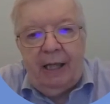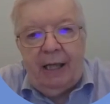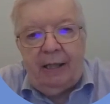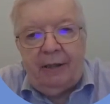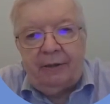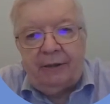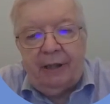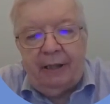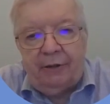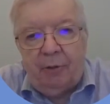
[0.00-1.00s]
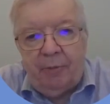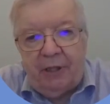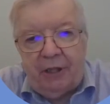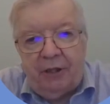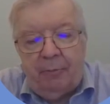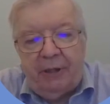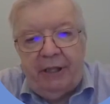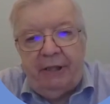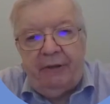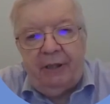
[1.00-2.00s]
And there's some additional
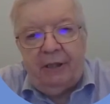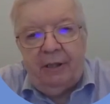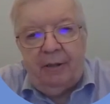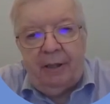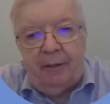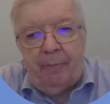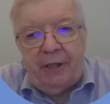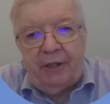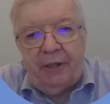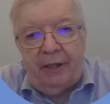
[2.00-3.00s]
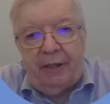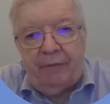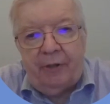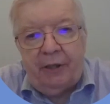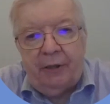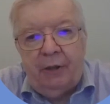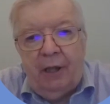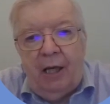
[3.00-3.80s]
material mentioned there for you